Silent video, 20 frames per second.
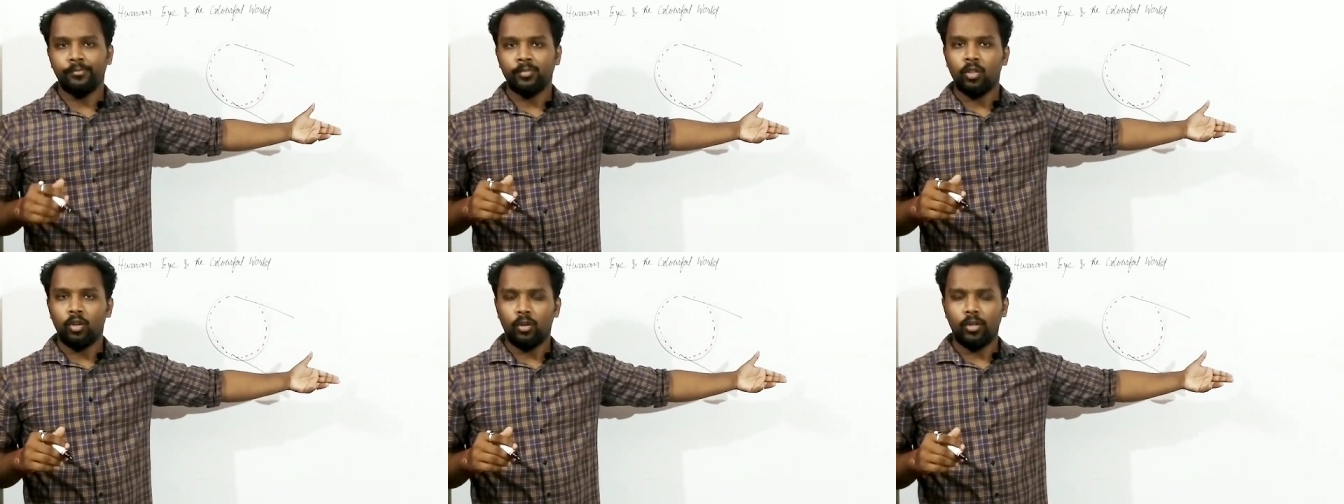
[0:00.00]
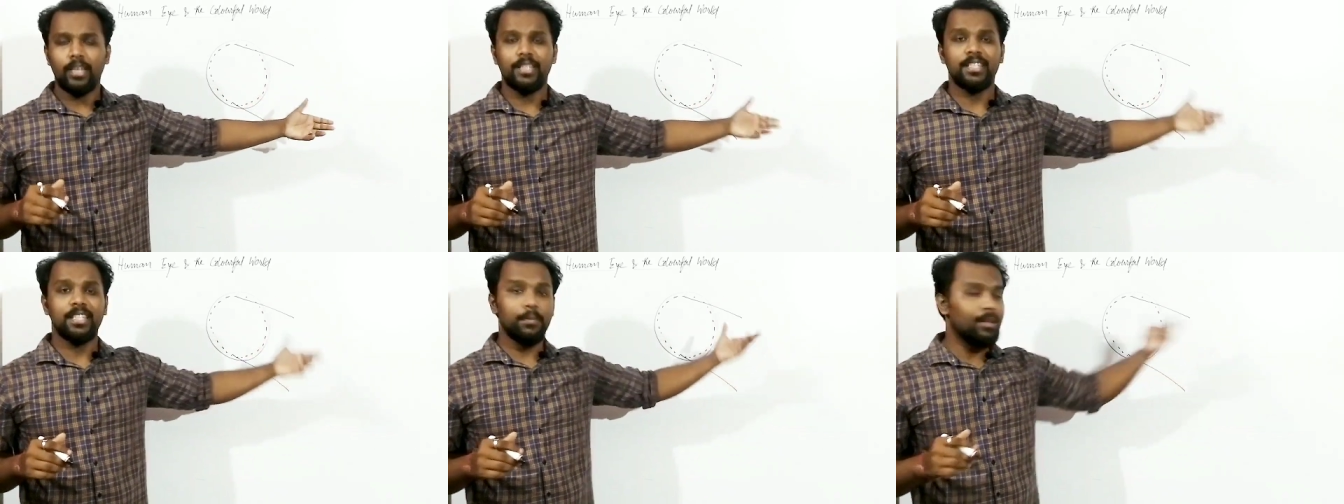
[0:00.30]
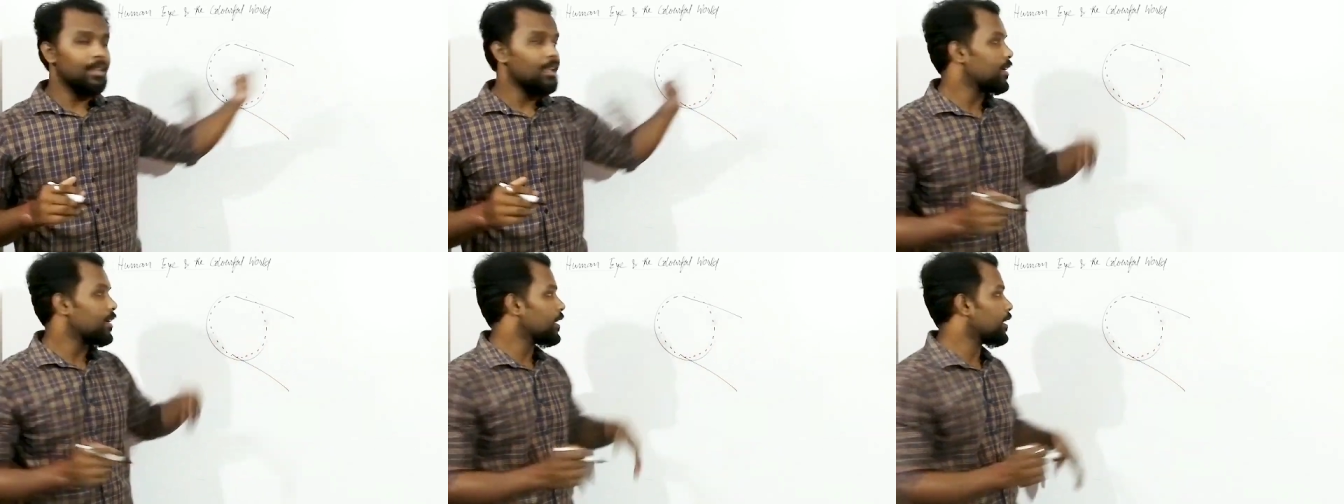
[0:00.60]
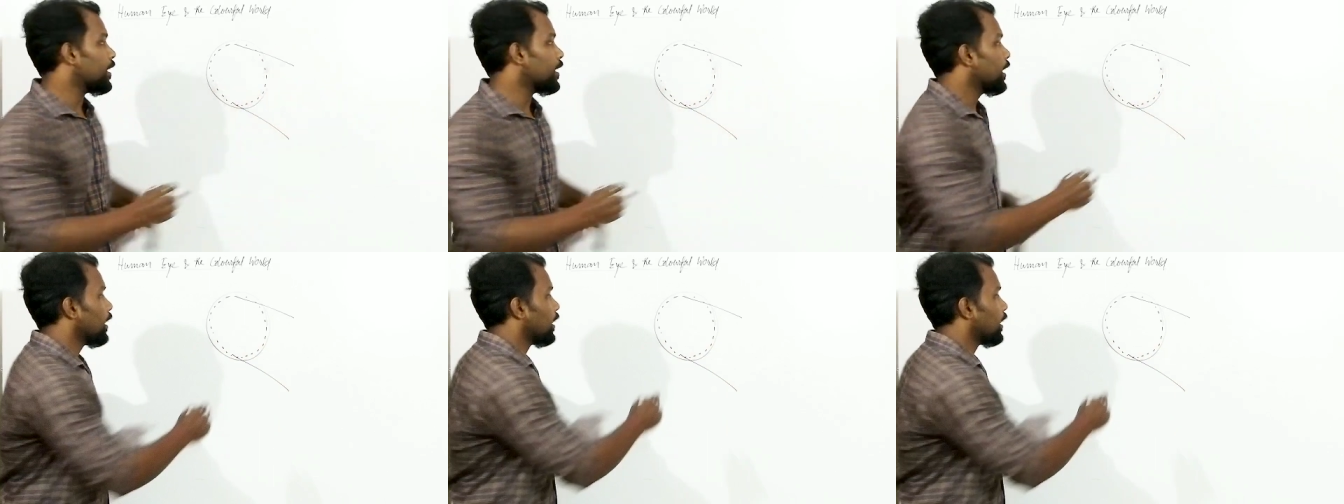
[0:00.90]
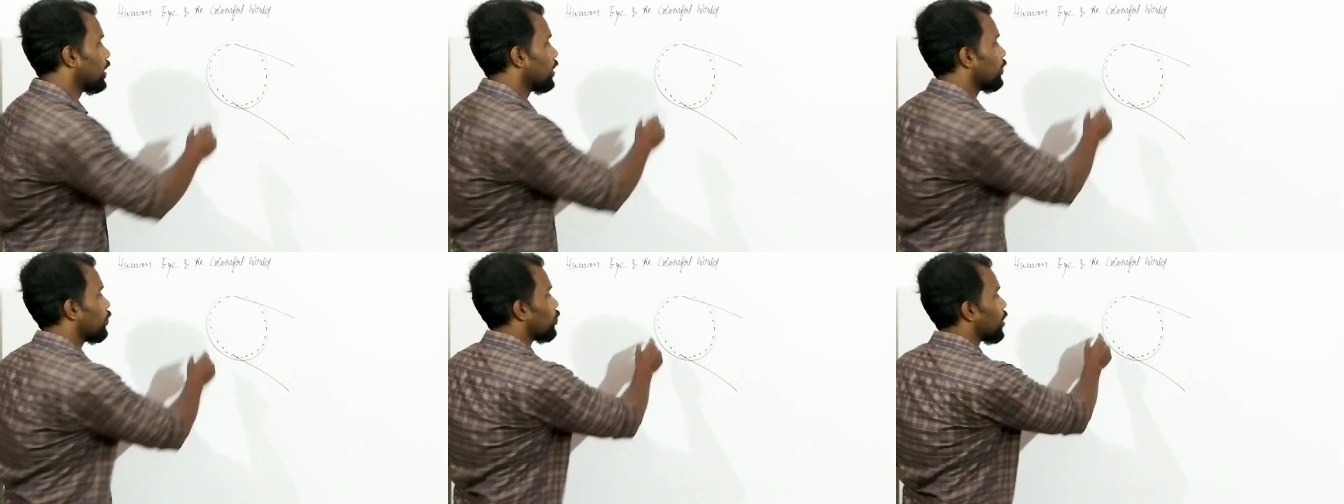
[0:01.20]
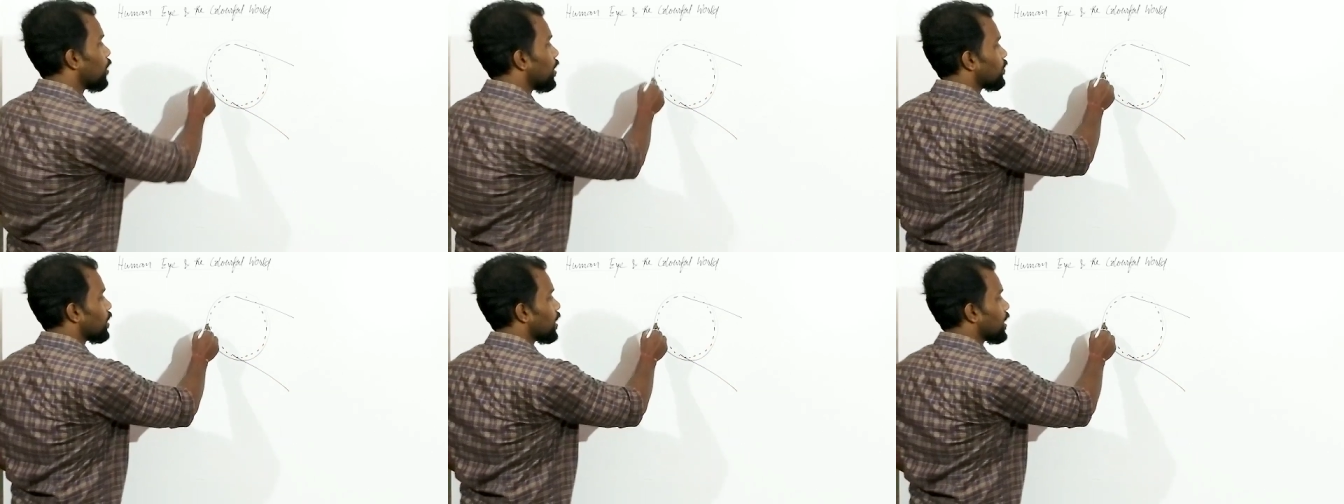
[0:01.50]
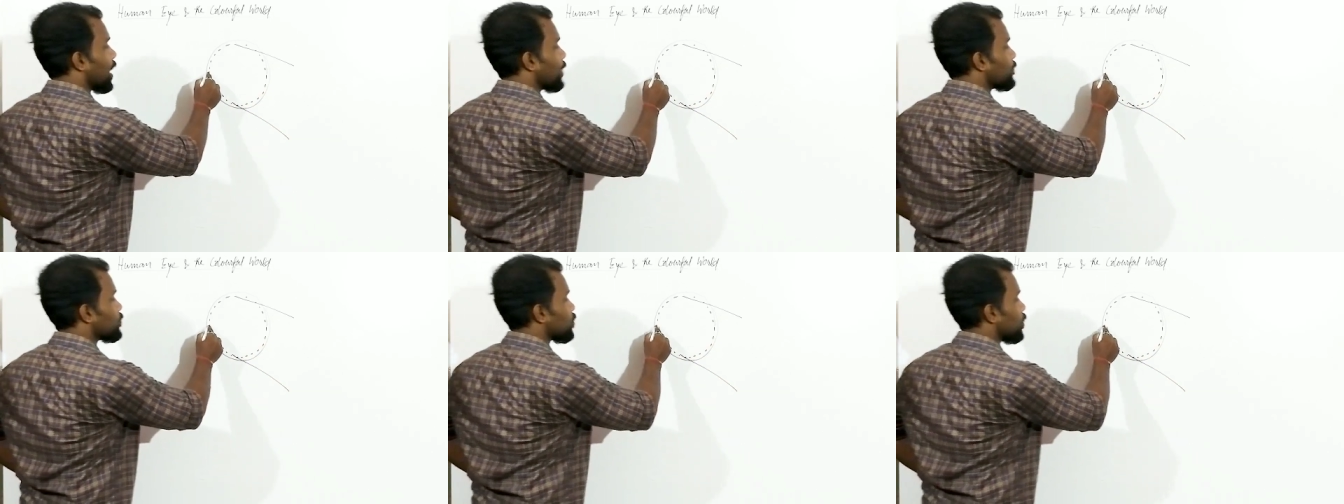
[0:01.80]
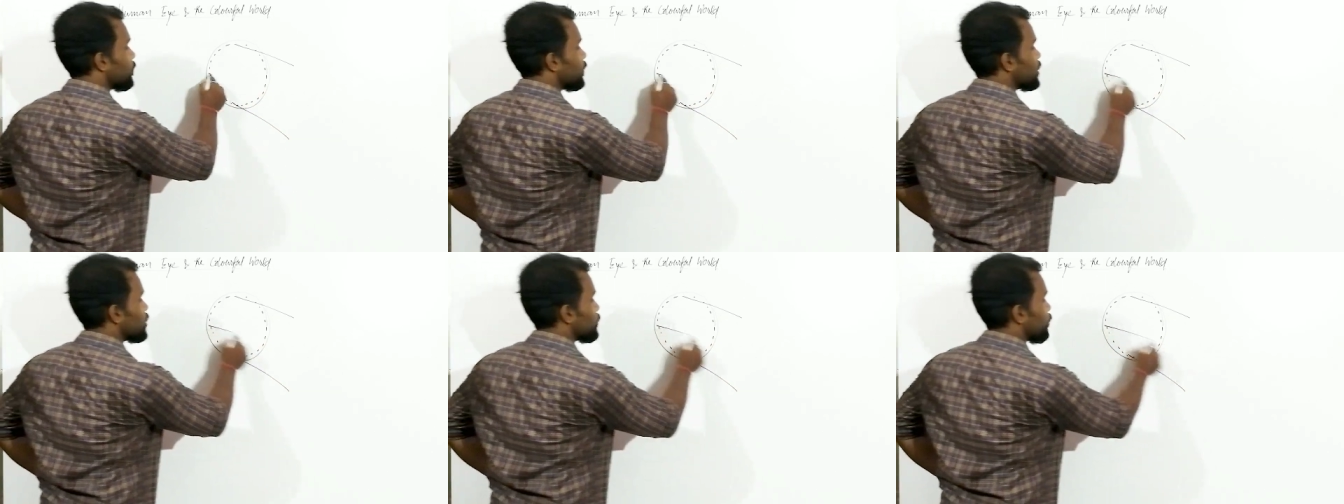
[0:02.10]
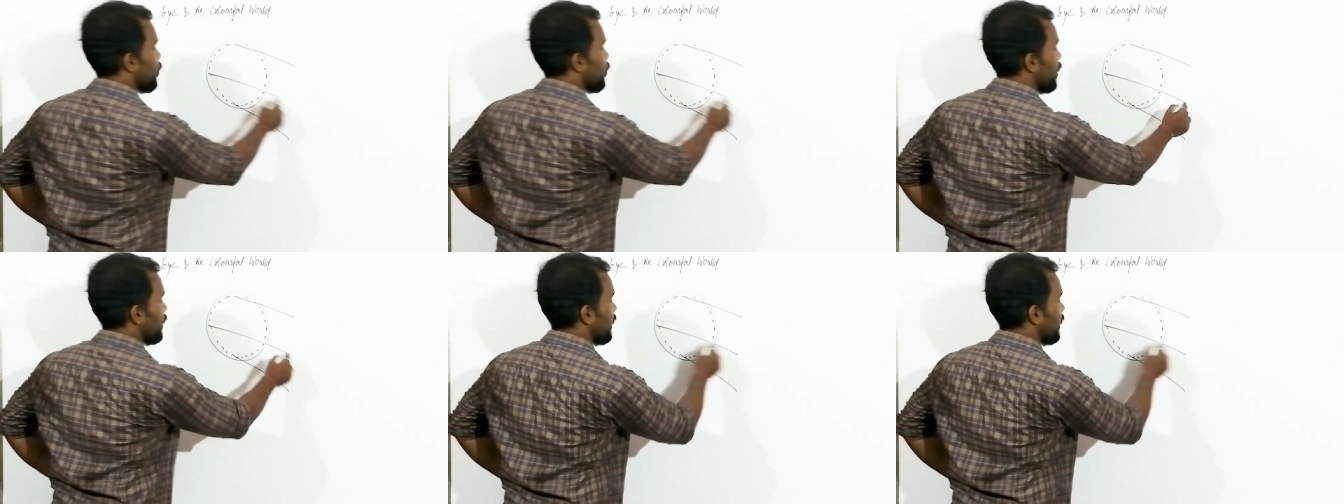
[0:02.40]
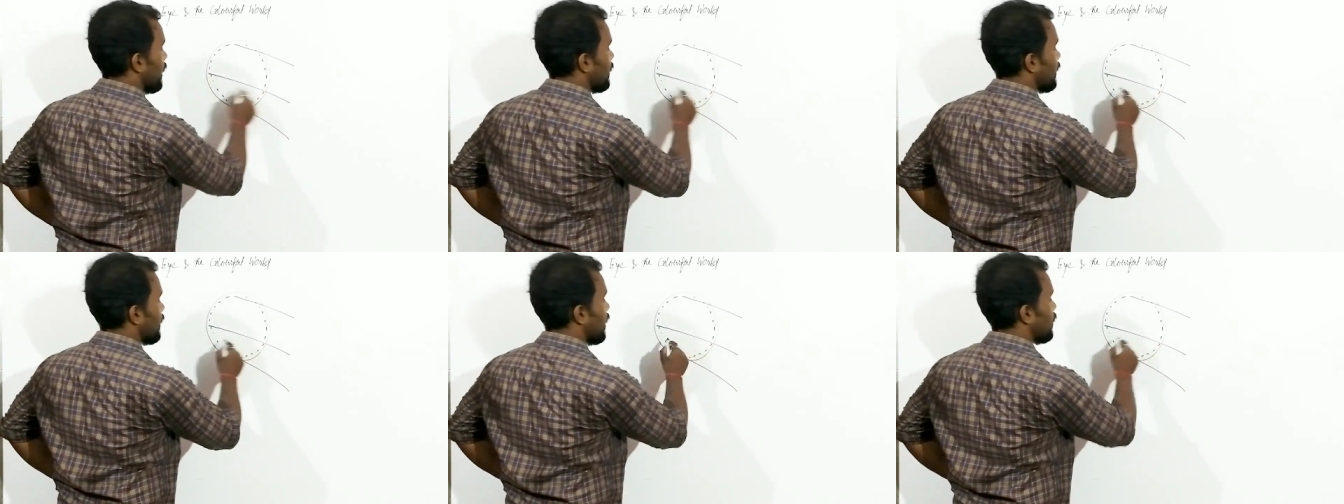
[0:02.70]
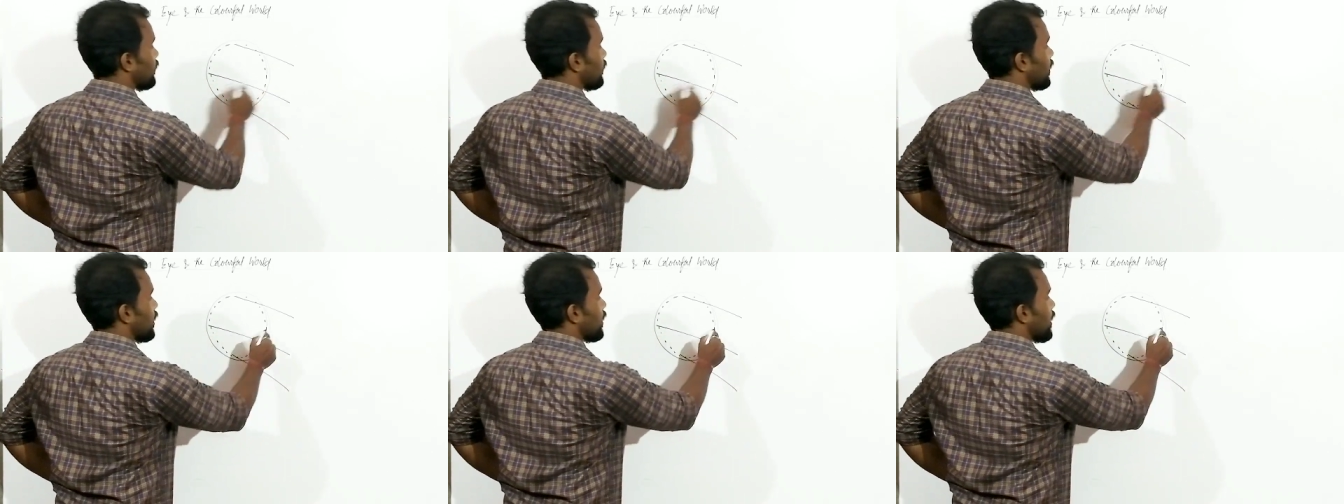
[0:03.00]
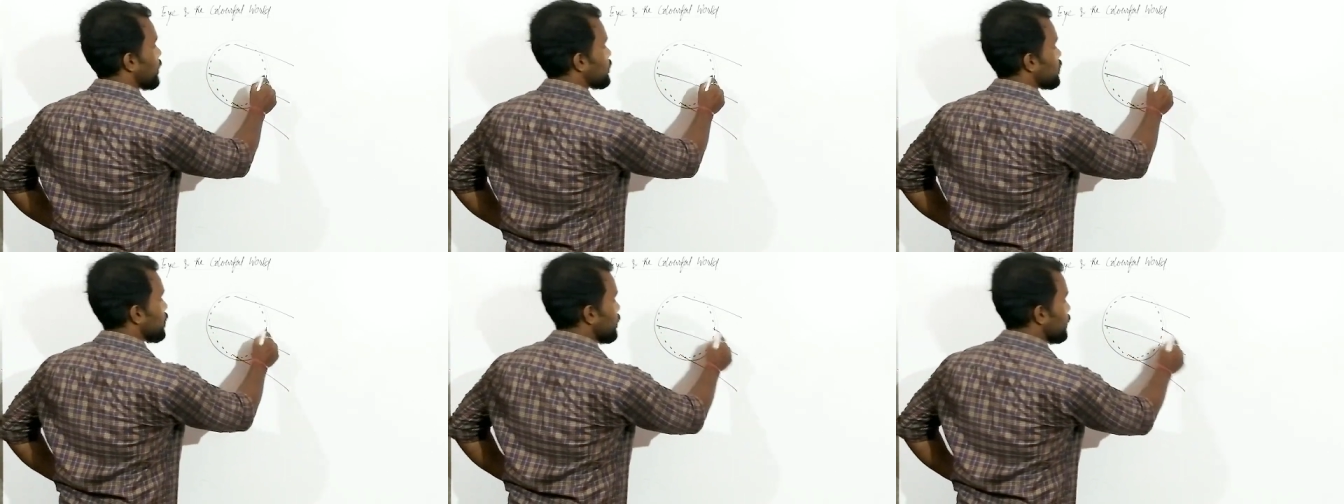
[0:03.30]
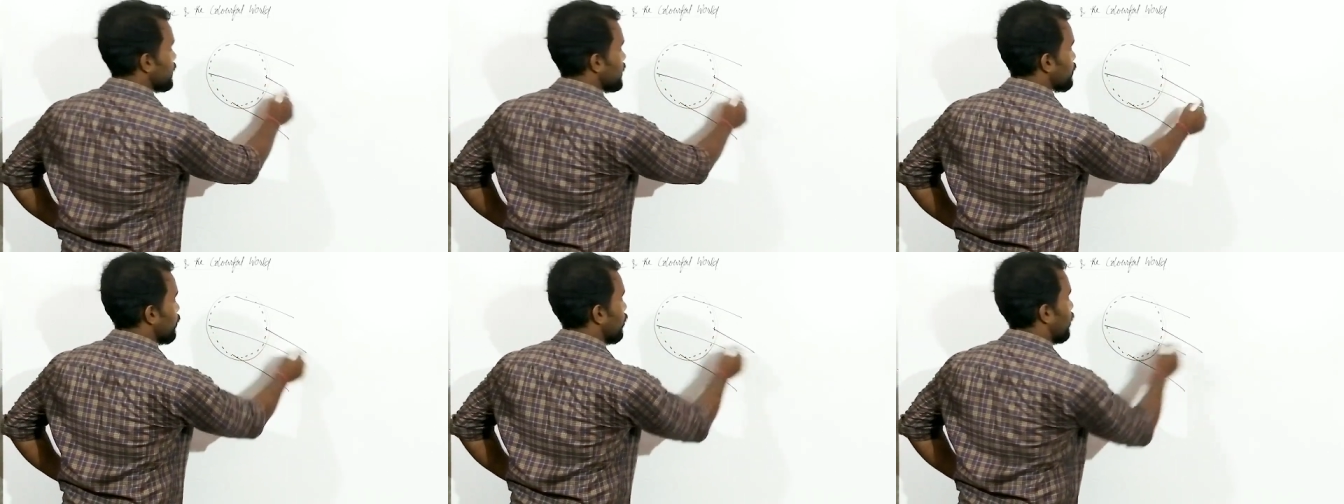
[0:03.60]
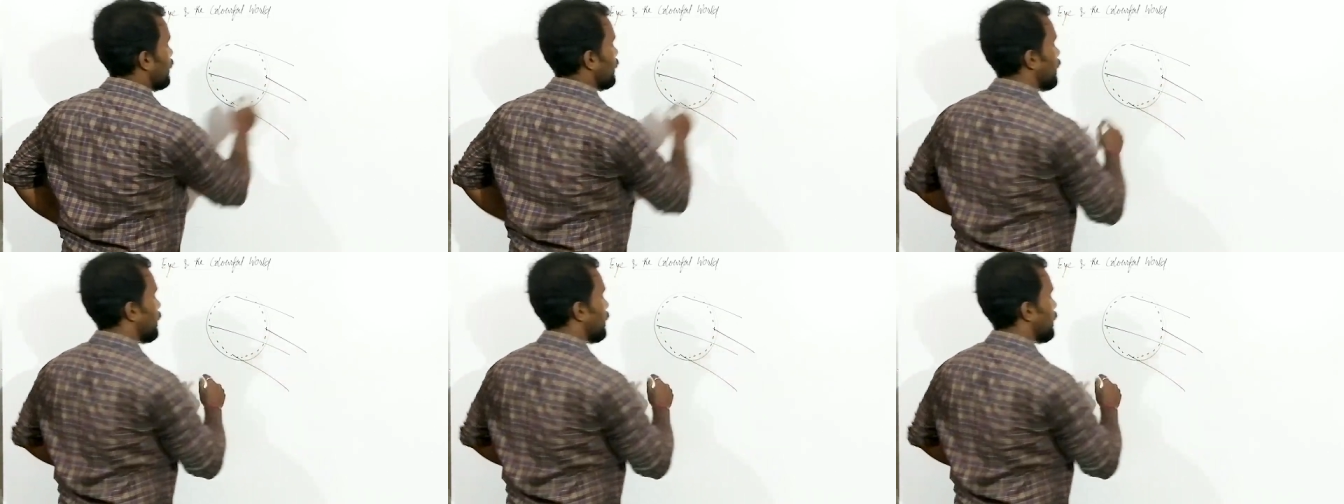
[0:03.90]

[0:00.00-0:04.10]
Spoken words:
Okay, similarly, if one ray comes from this point and another ray comes from this point,